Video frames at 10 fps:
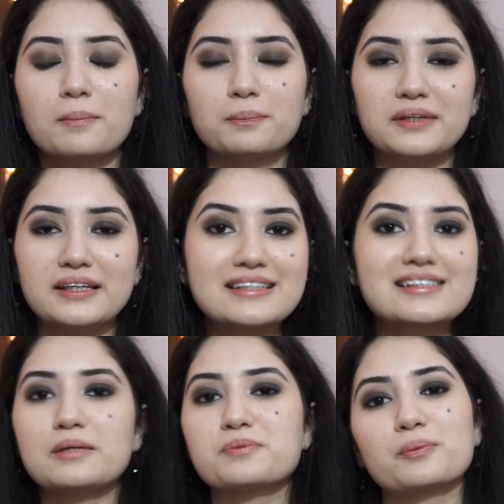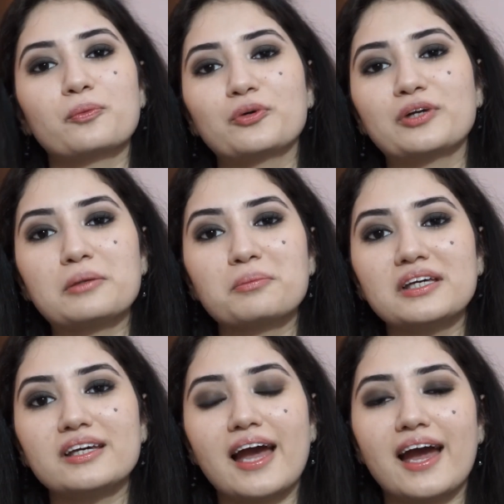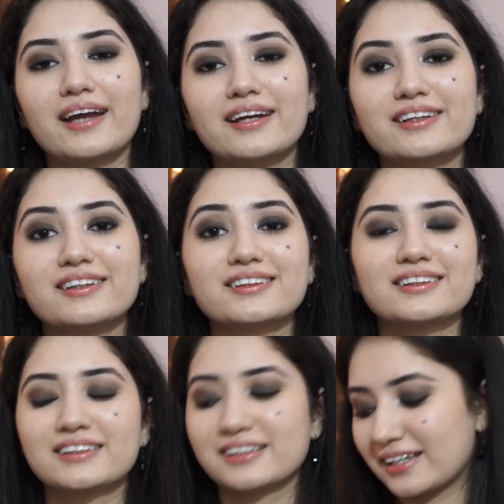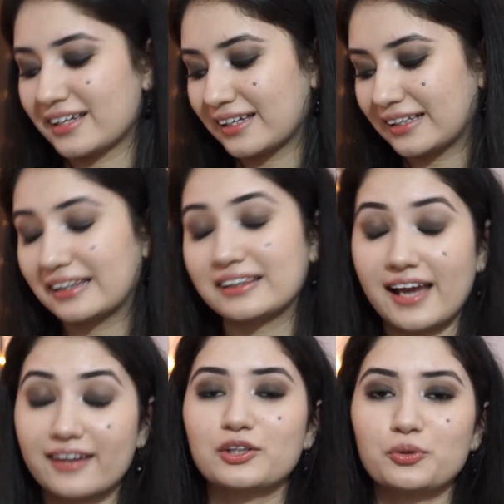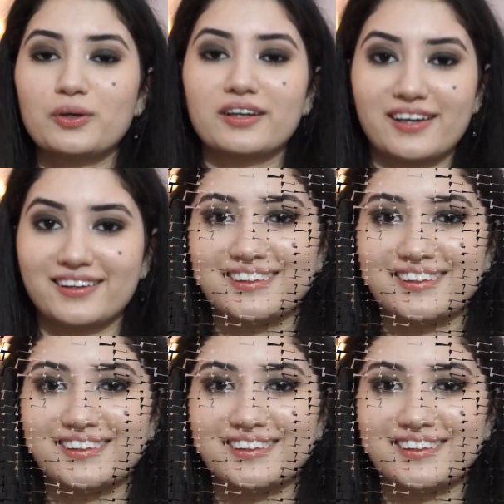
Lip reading: Please keep supporting me, and thank you again.